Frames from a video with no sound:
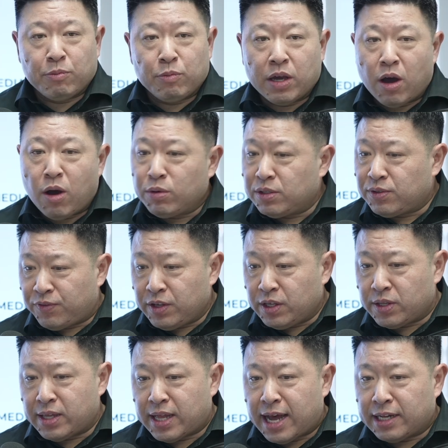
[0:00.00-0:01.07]
we always
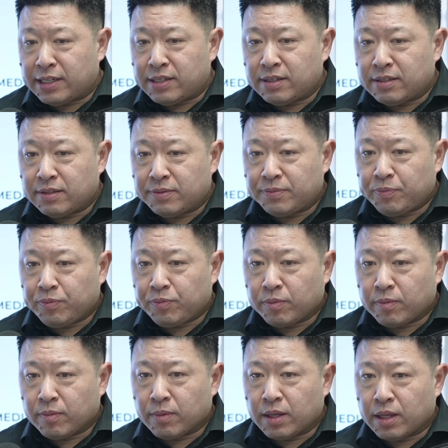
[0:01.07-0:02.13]
feel that
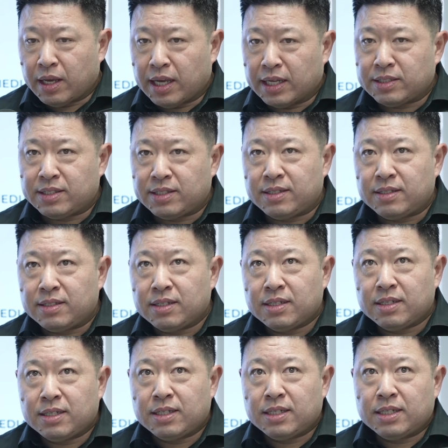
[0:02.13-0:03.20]
it's
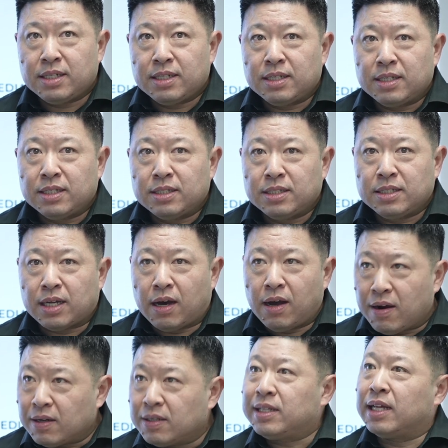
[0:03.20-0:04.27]
the
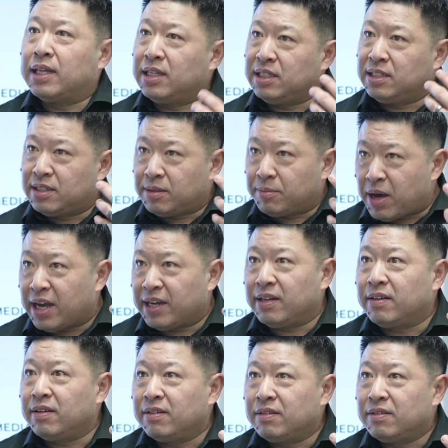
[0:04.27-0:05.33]
heart that leads the mind.